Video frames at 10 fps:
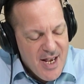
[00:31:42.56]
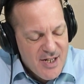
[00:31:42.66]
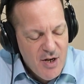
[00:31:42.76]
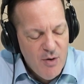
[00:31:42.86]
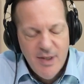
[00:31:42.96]

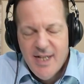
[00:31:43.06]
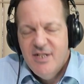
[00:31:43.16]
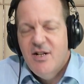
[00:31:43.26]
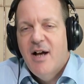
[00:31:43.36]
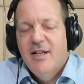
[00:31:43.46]
So
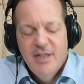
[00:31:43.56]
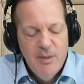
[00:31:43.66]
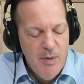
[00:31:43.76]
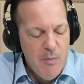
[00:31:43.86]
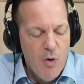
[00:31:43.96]
let's talk a
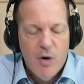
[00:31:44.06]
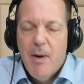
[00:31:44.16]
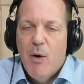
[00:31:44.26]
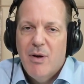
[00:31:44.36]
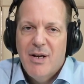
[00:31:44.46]
little bit more
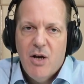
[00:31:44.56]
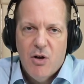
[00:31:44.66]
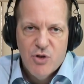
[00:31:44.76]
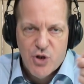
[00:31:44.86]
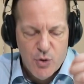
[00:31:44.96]
about
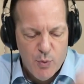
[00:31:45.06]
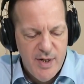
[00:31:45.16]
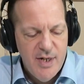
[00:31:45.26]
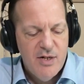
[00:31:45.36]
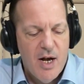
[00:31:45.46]
culture.
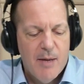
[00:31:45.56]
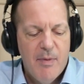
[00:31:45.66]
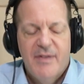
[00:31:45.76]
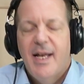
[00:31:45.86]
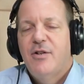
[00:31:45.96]
We didn't talk
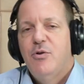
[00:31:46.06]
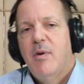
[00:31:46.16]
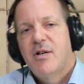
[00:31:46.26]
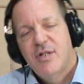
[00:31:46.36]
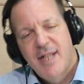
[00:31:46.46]
about that too
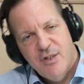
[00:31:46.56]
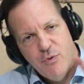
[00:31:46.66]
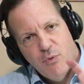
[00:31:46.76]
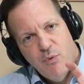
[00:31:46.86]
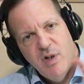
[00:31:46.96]
much, and
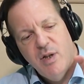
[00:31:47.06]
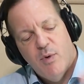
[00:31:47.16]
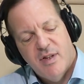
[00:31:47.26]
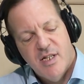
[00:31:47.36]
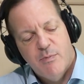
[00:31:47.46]
that's really
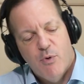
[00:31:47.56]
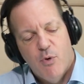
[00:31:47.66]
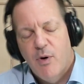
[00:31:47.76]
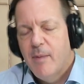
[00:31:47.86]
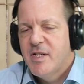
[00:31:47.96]
what this
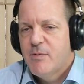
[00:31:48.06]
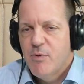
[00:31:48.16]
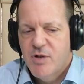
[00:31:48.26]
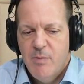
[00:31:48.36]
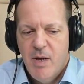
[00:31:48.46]
program is
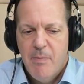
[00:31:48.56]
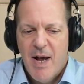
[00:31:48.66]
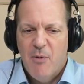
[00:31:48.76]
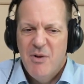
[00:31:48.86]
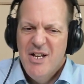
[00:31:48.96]
supposed to be
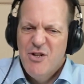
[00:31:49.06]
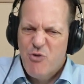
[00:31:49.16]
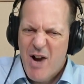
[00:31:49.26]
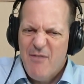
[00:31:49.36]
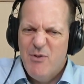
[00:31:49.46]
about.
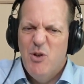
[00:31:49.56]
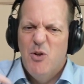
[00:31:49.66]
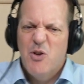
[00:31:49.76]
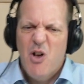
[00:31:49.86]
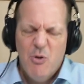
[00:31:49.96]

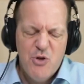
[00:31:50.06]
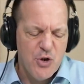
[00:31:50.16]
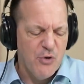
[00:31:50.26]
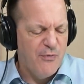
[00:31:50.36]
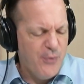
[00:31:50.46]
Travel,
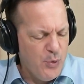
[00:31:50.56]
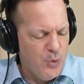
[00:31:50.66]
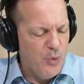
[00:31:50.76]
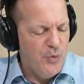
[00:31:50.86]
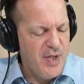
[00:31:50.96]
culture,
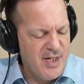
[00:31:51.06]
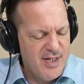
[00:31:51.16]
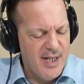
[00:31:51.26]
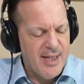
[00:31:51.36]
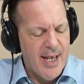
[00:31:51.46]
food,
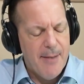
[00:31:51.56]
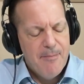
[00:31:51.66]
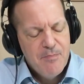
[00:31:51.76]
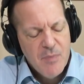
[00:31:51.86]
things like that.